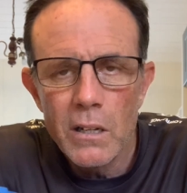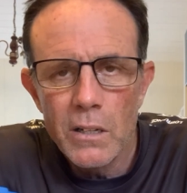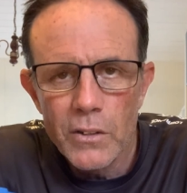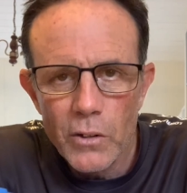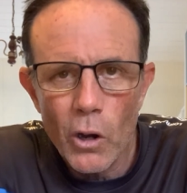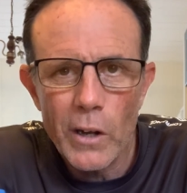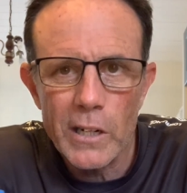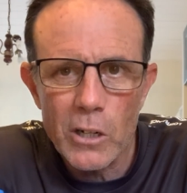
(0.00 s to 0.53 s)

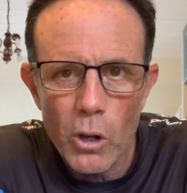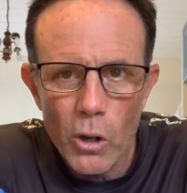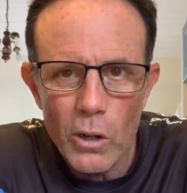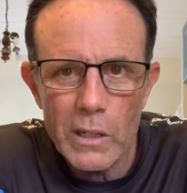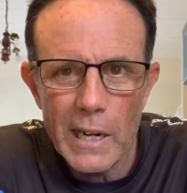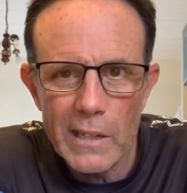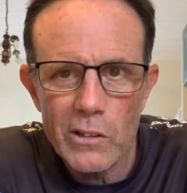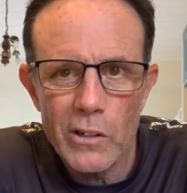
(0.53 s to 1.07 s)
9 o'clock,
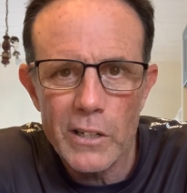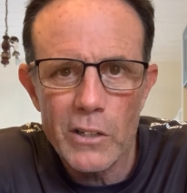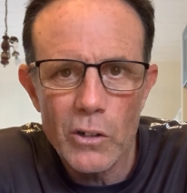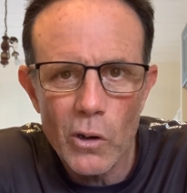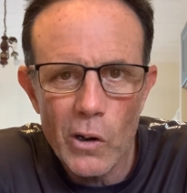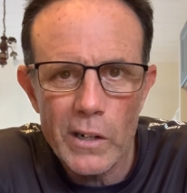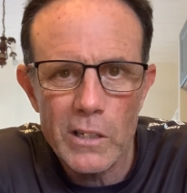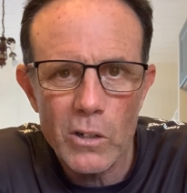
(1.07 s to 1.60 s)
8:30,
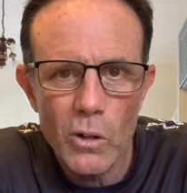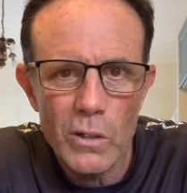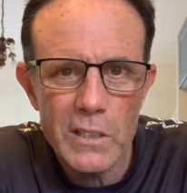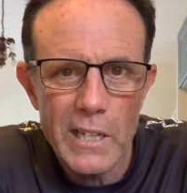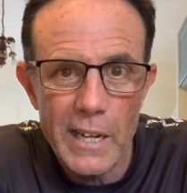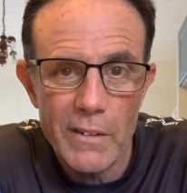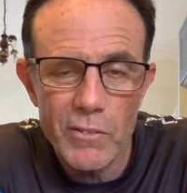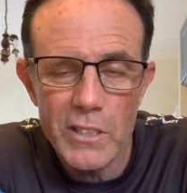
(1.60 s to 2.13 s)
9 o'clock
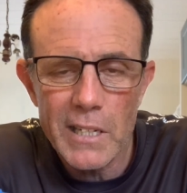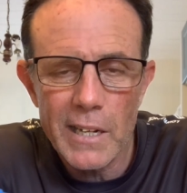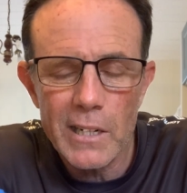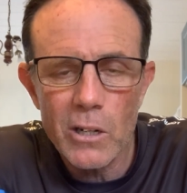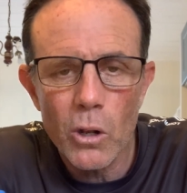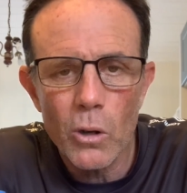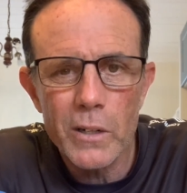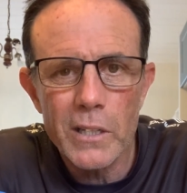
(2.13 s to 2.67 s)
to even 10
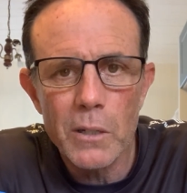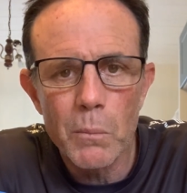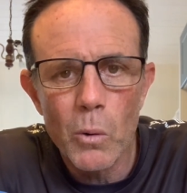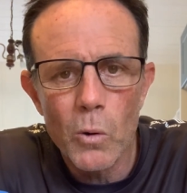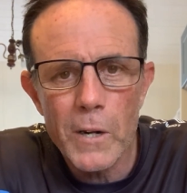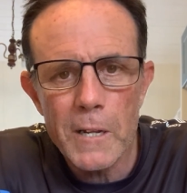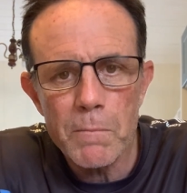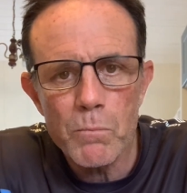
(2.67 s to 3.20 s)
o'clock in the
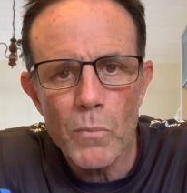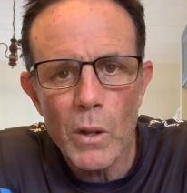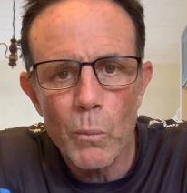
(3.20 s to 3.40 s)
morning.